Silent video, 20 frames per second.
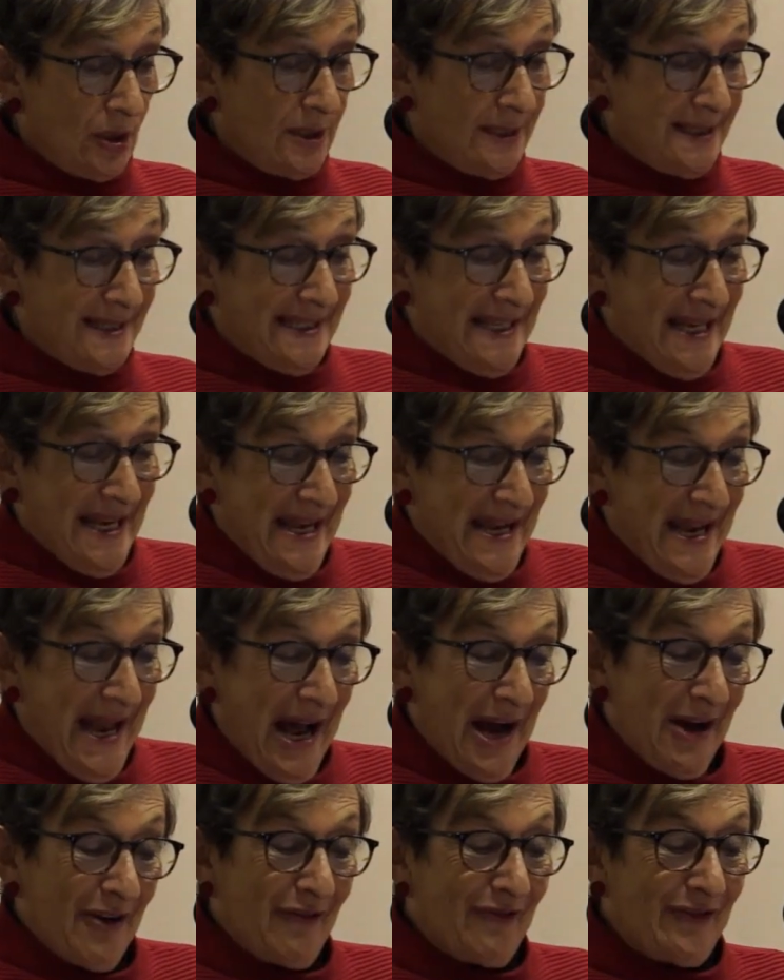to see
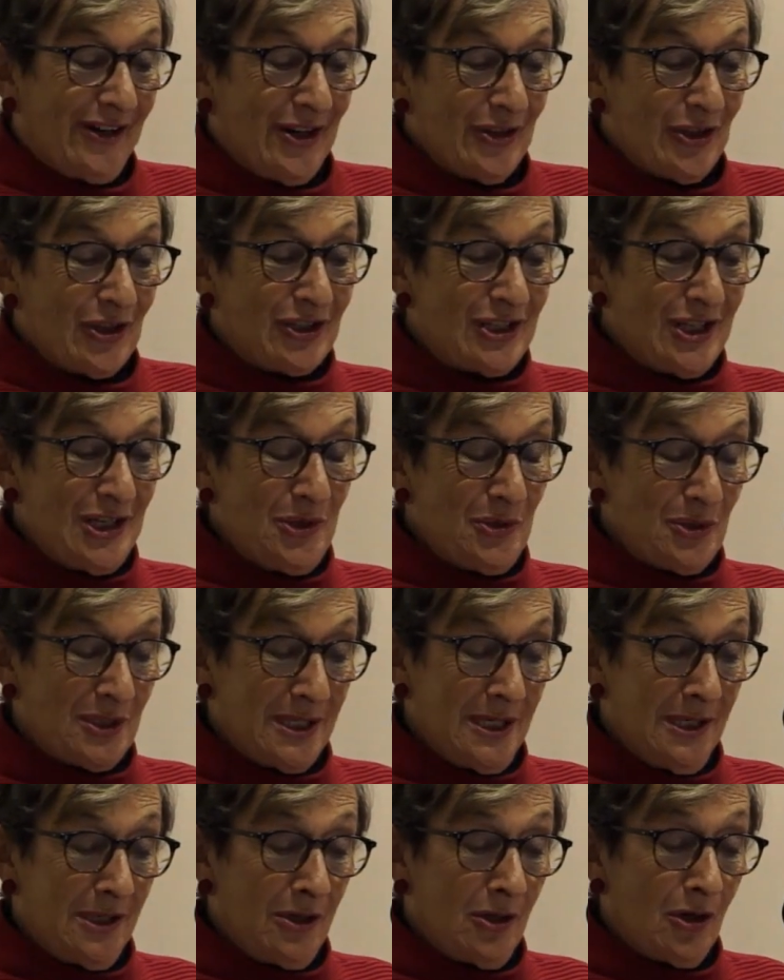how far the
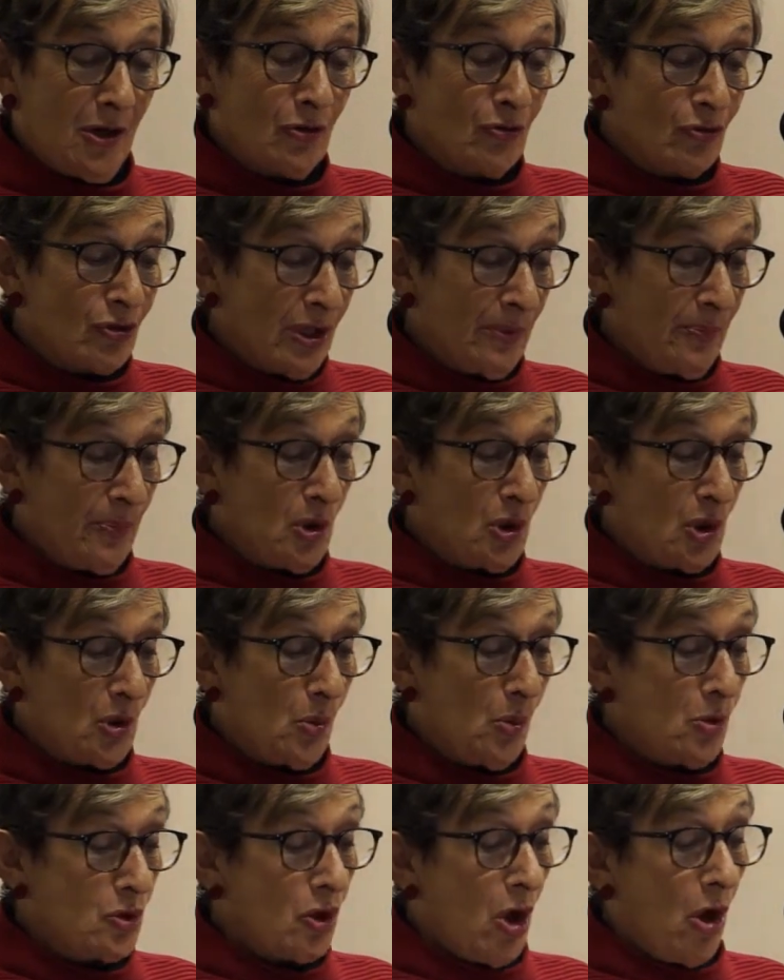TUC could contribute
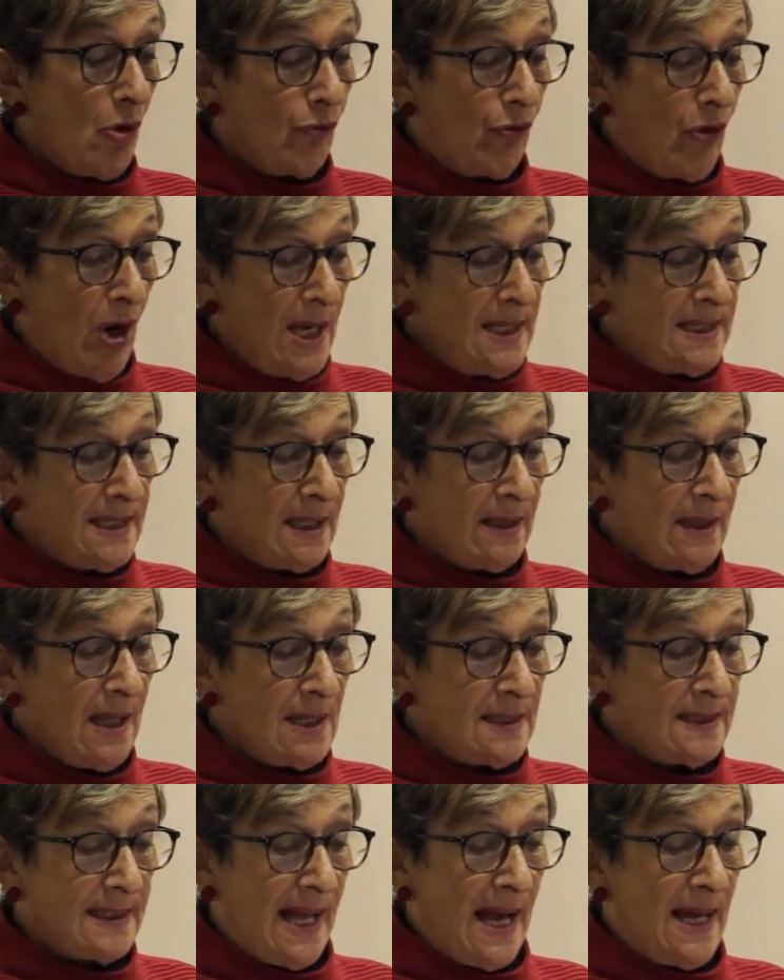towards raising
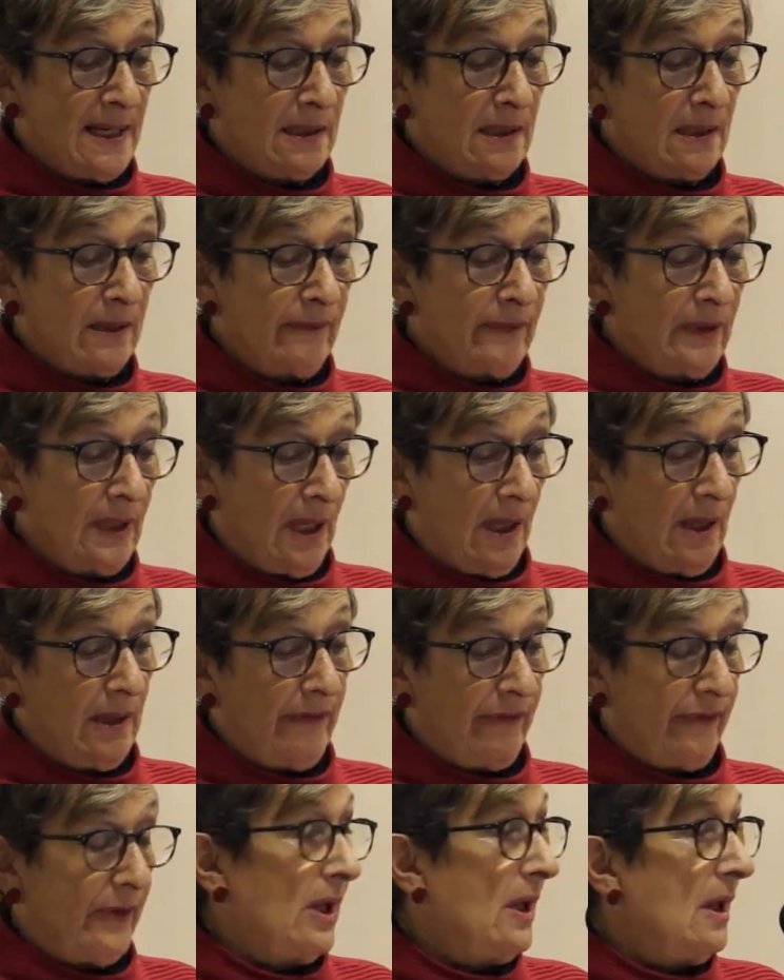their standard of
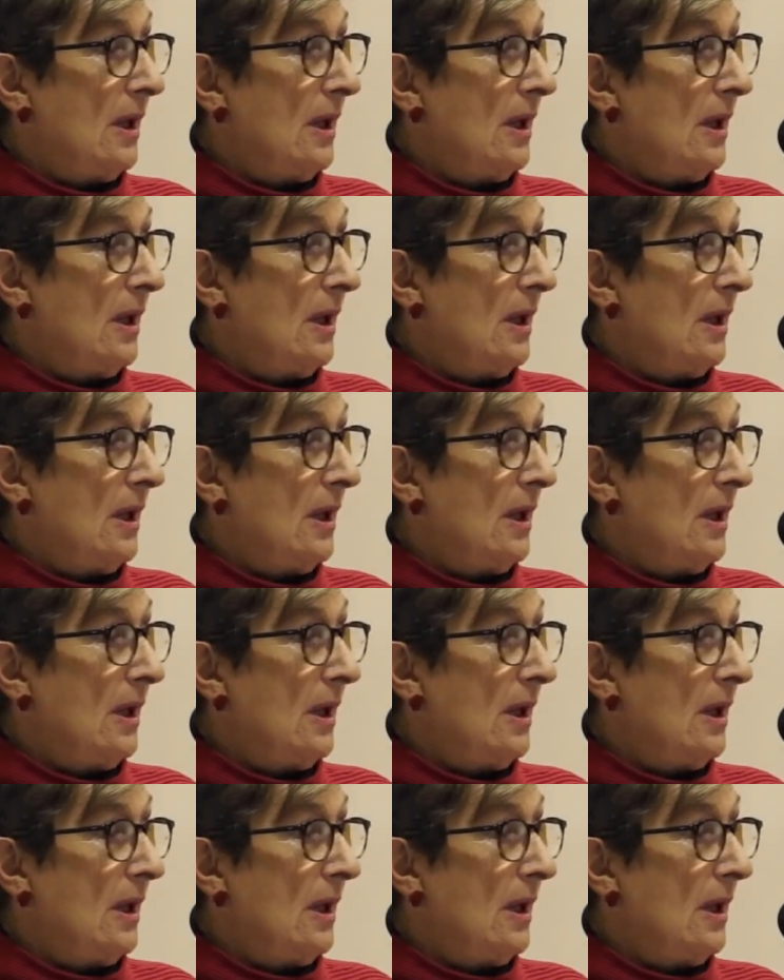life